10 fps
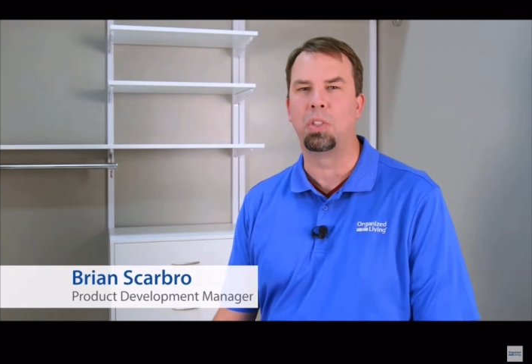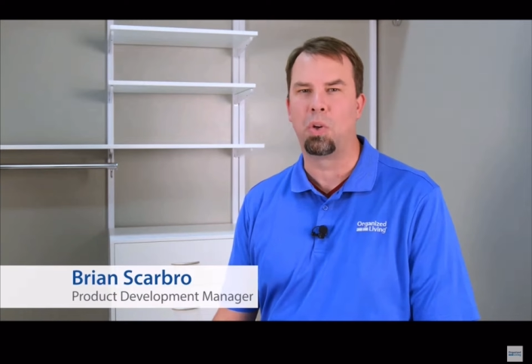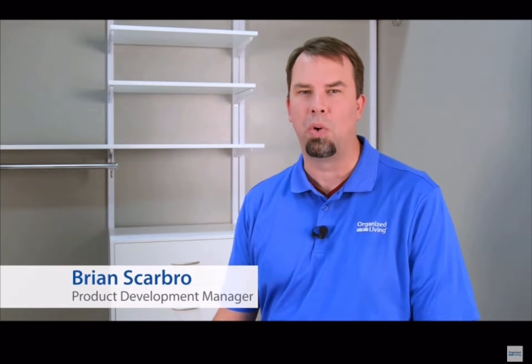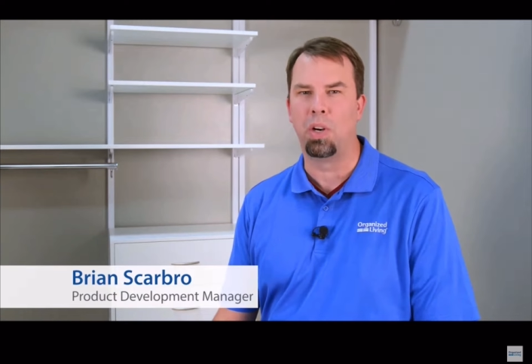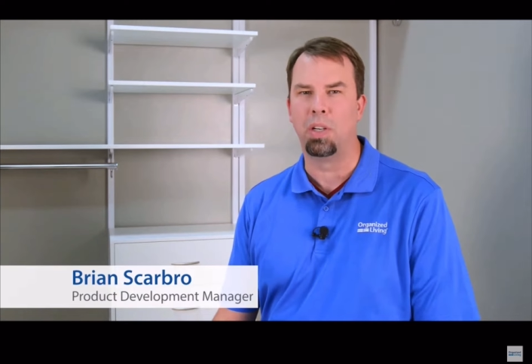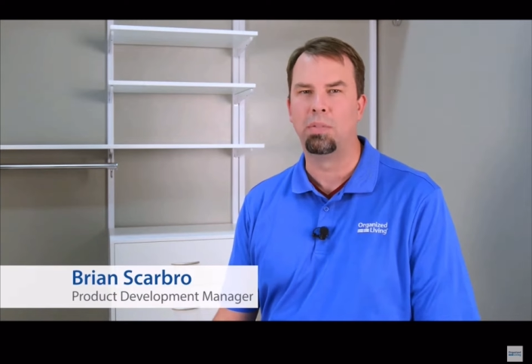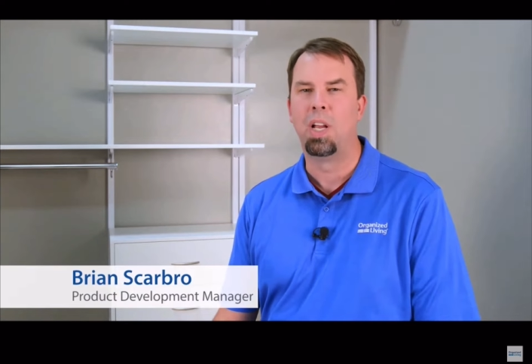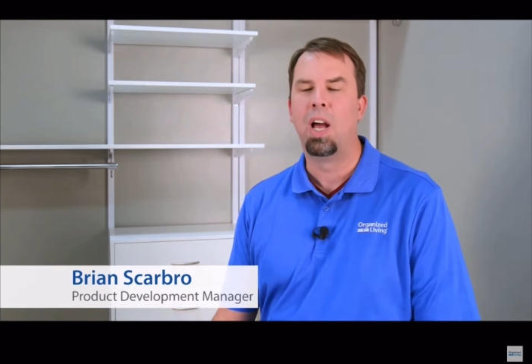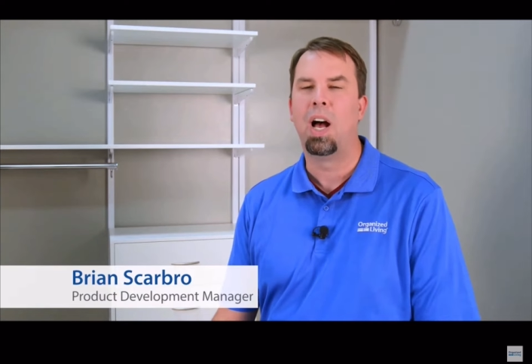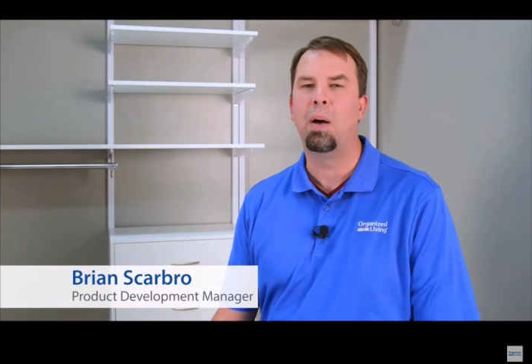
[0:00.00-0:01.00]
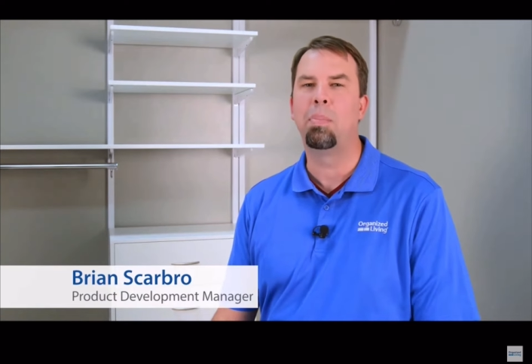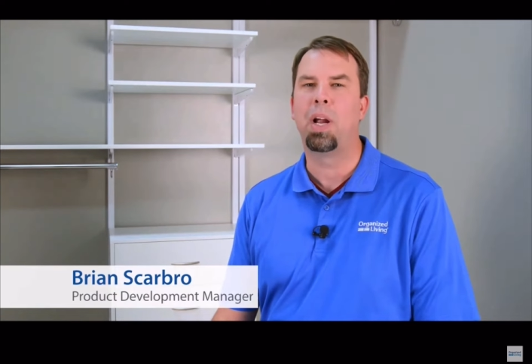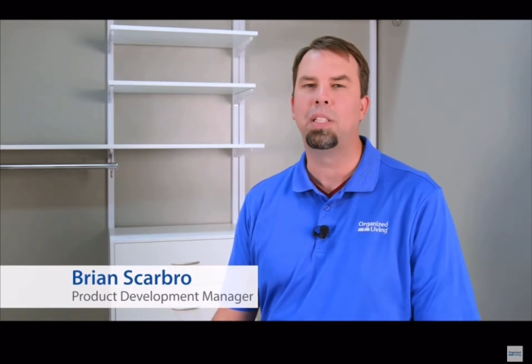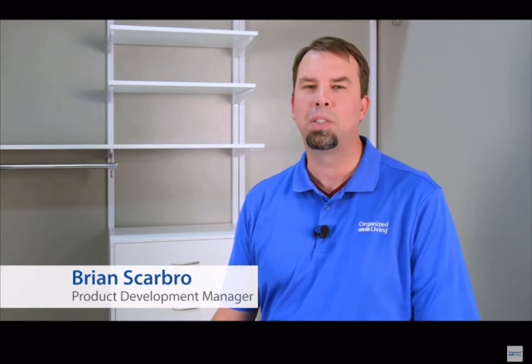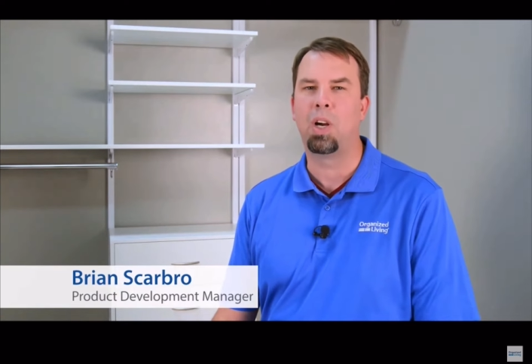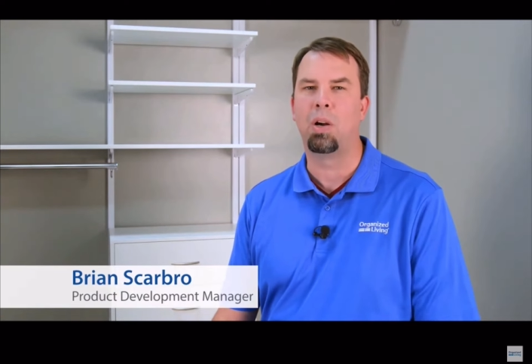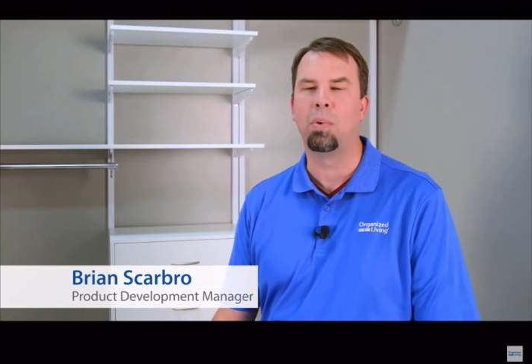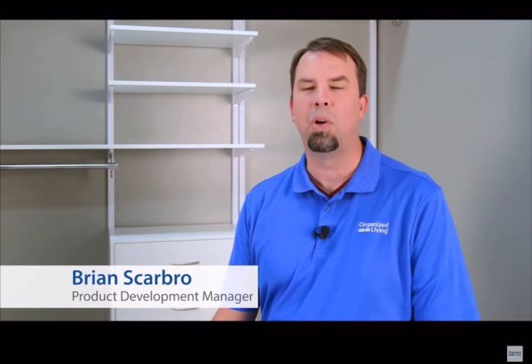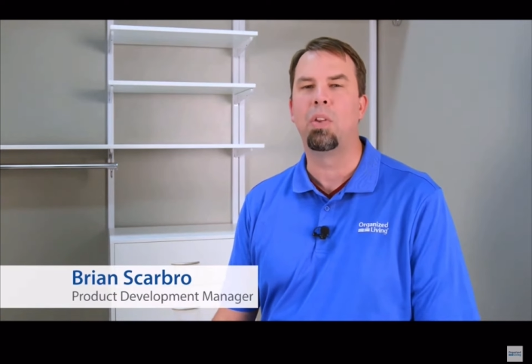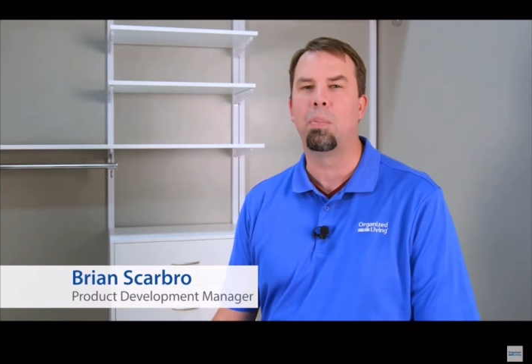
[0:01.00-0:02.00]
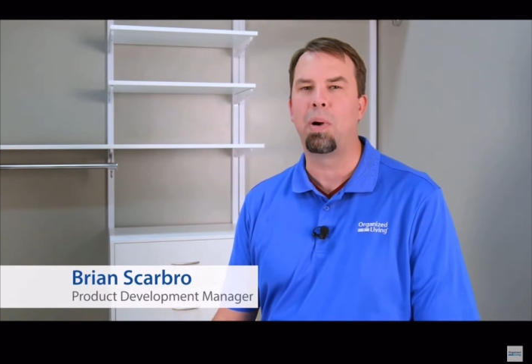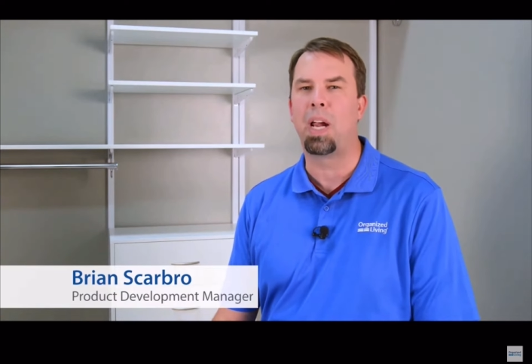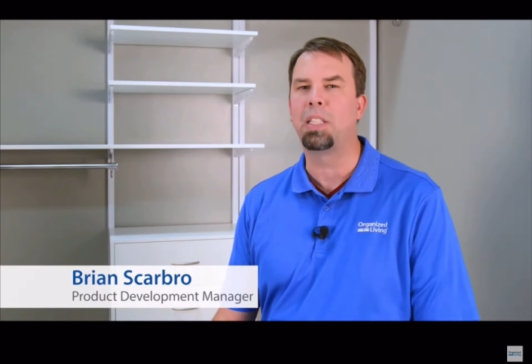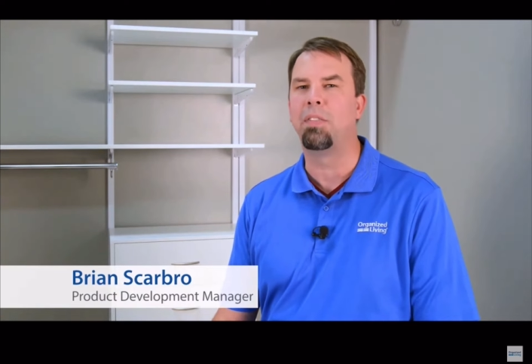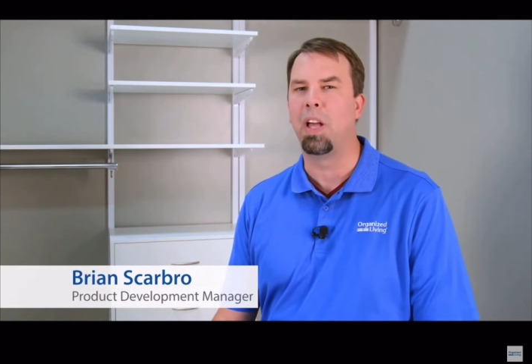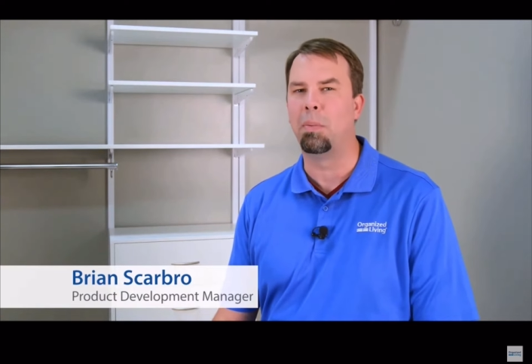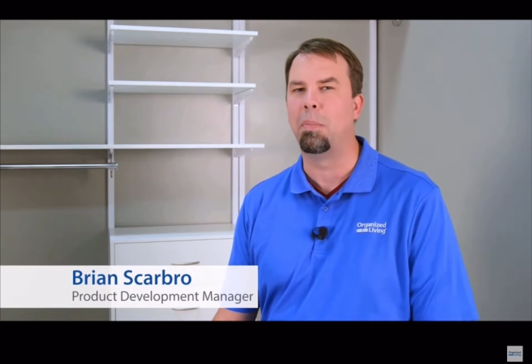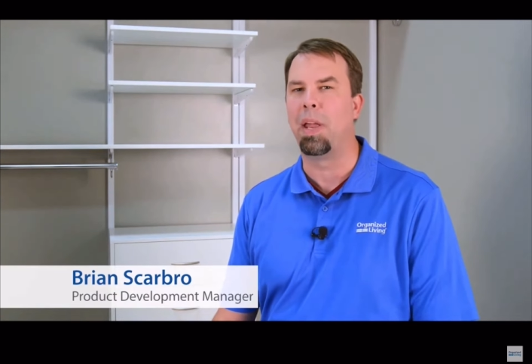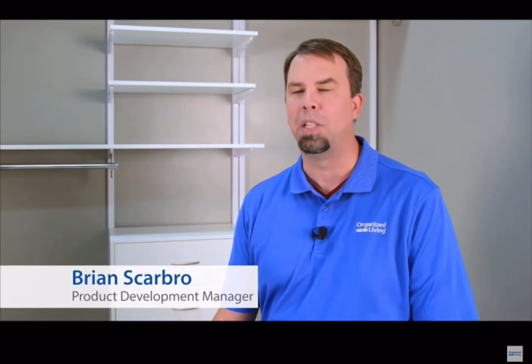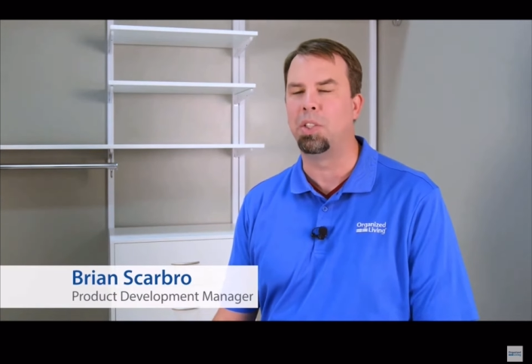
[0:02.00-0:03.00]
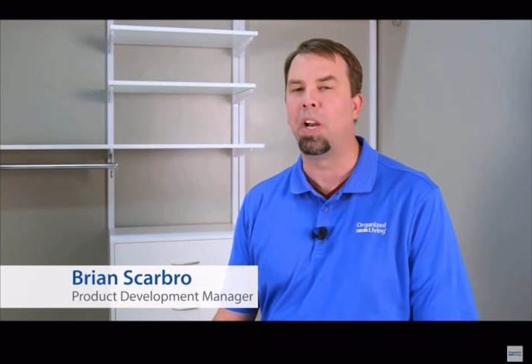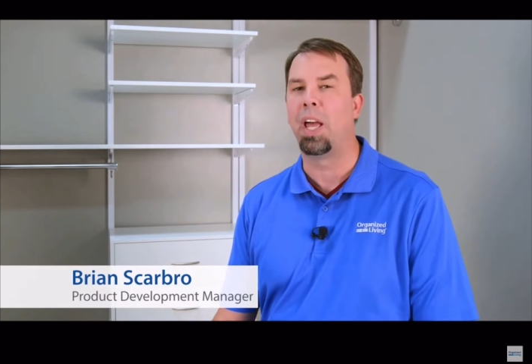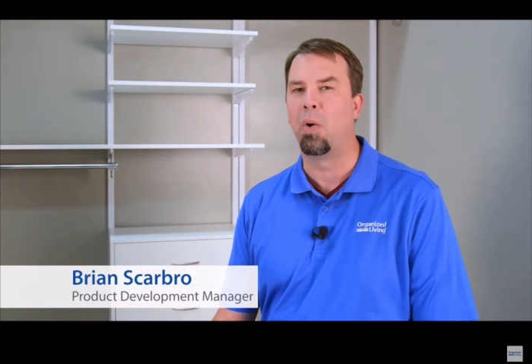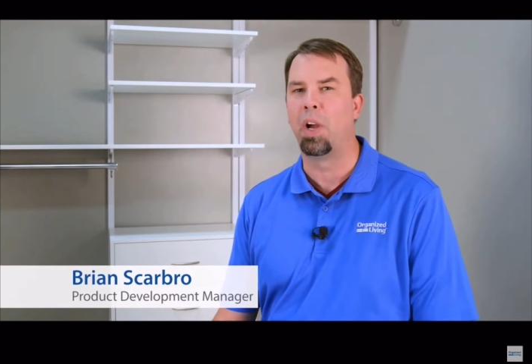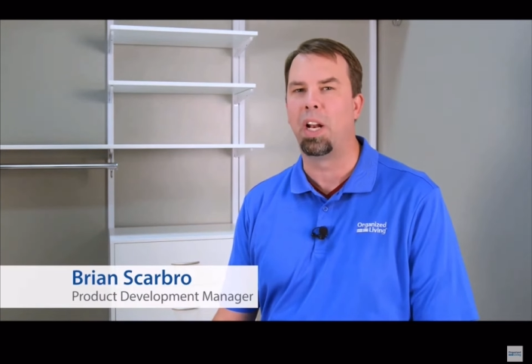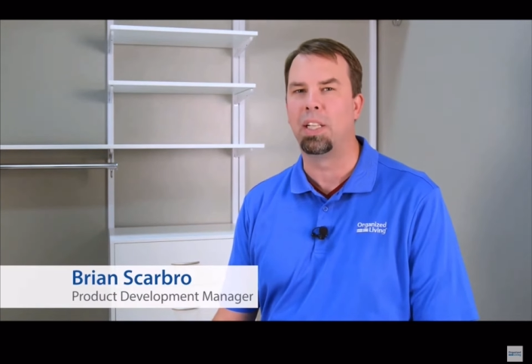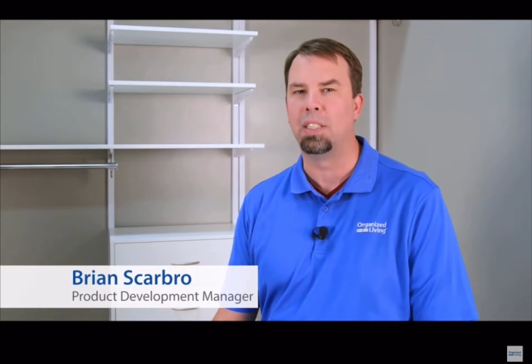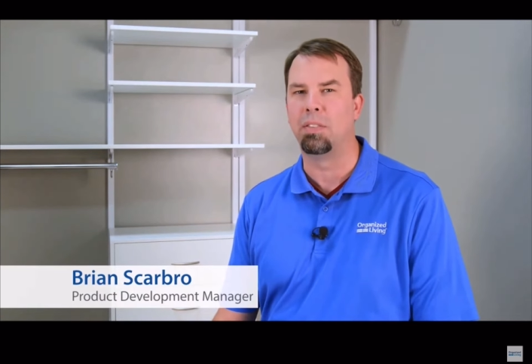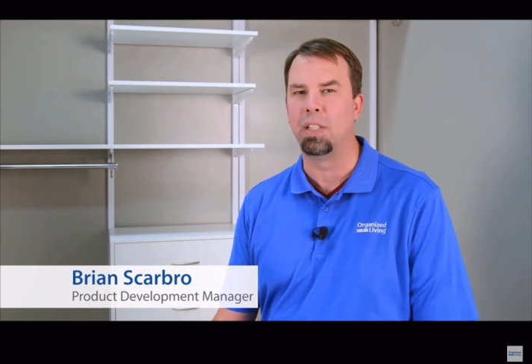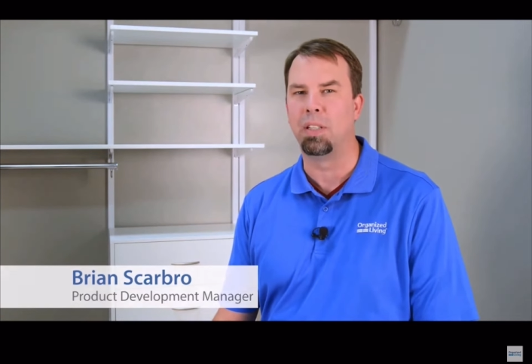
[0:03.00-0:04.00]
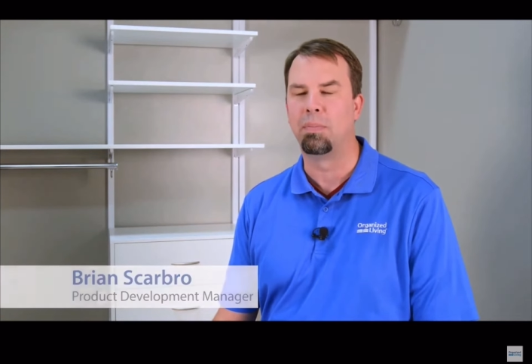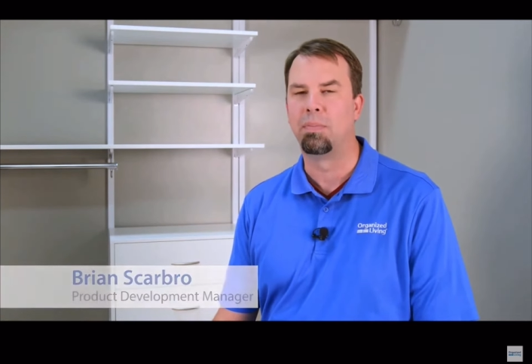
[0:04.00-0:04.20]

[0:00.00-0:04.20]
Corner. I'm Brian Scarborough, the Product Development Manager at Organized Living.